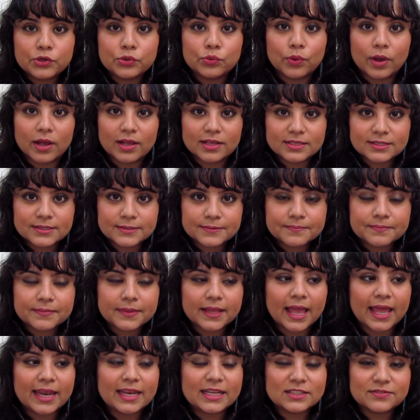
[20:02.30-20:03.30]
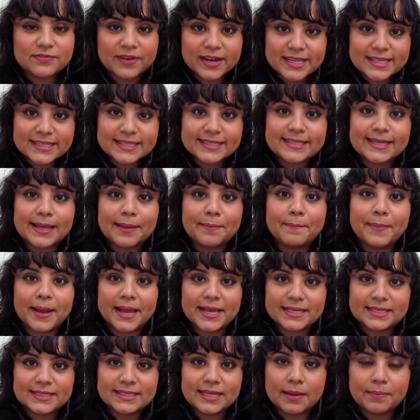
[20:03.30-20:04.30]
to us, and it's very step by
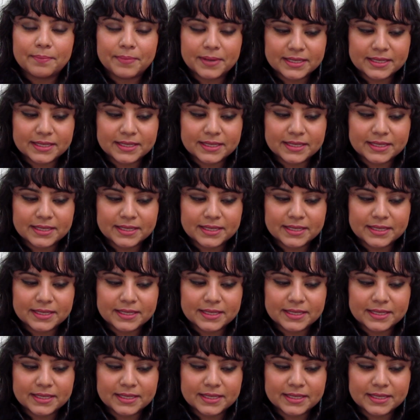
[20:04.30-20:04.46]
step.